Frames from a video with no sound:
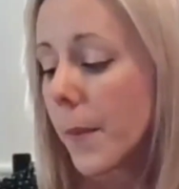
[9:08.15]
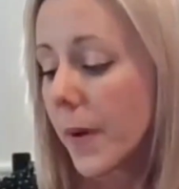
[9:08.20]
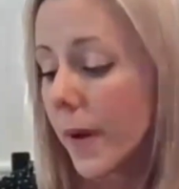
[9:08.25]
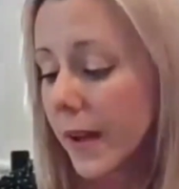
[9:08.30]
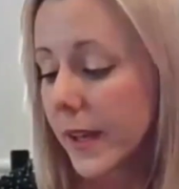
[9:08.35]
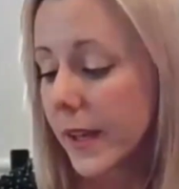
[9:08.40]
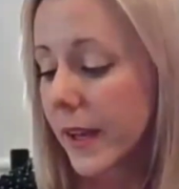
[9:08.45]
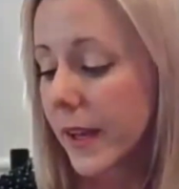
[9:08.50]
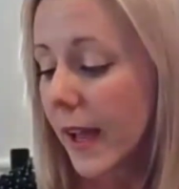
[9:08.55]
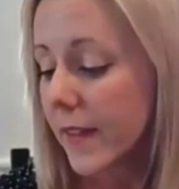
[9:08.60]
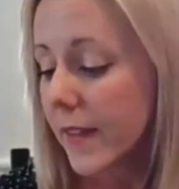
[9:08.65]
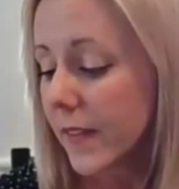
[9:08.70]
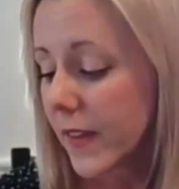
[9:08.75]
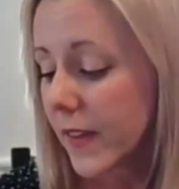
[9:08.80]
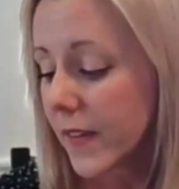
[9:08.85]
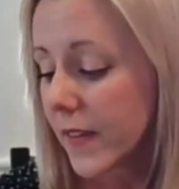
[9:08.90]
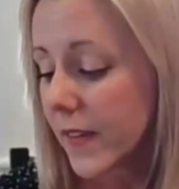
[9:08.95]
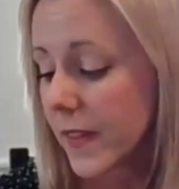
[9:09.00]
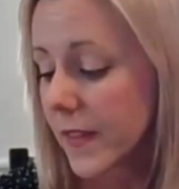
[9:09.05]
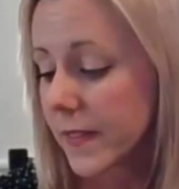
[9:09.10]
But I
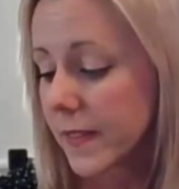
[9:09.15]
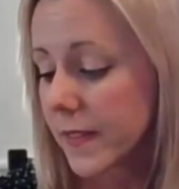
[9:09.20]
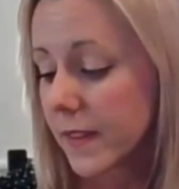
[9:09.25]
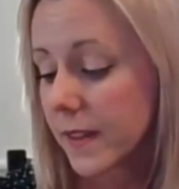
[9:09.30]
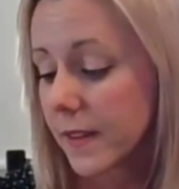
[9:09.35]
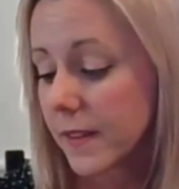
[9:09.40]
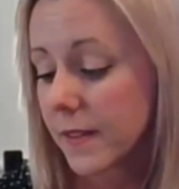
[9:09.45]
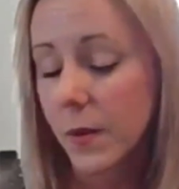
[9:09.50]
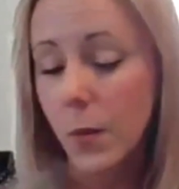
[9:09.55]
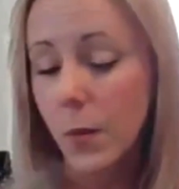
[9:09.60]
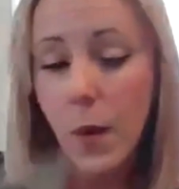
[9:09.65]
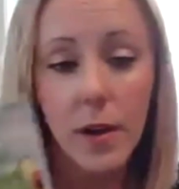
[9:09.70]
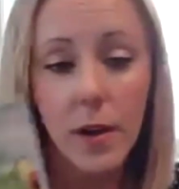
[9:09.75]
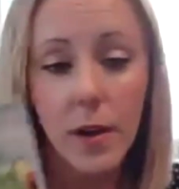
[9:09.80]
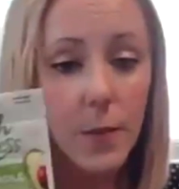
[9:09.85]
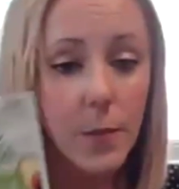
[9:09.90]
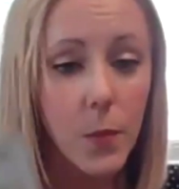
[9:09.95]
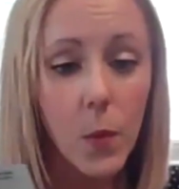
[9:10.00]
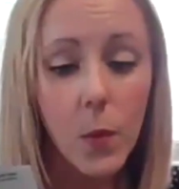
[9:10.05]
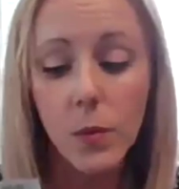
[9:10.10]
think that this
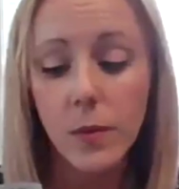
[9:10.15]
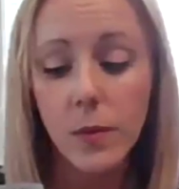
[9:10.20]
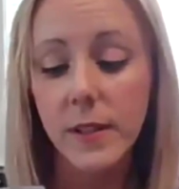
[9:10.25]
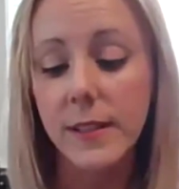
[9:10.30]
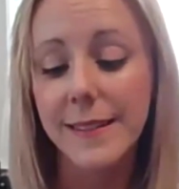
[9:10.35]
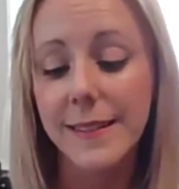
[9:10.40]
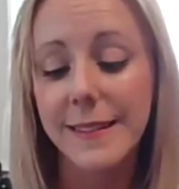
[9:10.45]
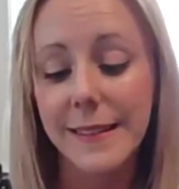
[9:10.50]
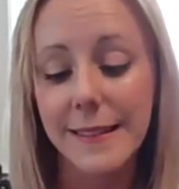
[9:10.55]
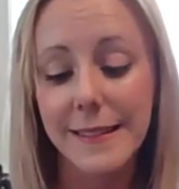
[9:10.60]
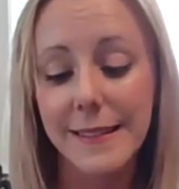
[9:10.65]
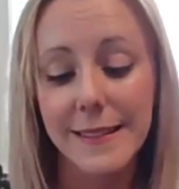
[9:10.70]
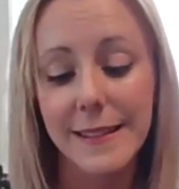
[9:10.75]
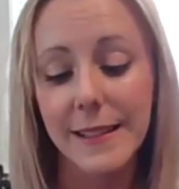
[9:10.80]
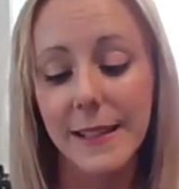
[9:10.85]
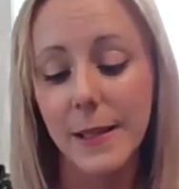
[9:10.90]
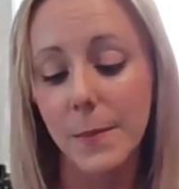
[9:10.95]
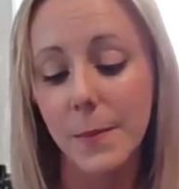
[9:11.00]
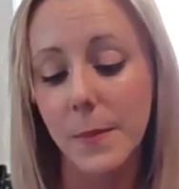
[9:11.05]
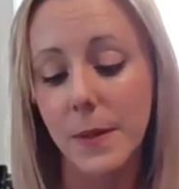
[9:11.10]
guacamole
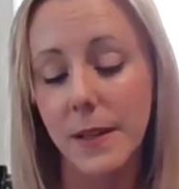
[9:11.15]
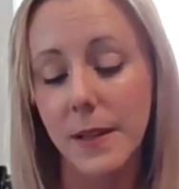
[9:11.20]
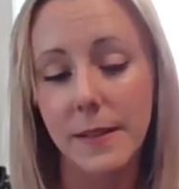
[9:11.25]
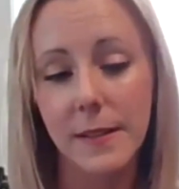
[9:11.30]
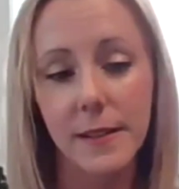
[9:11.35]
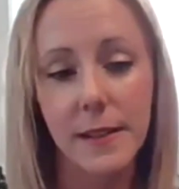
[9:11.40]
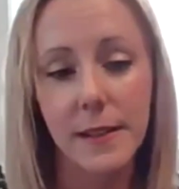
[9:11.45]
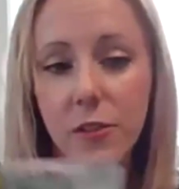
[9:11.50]
seasoning mix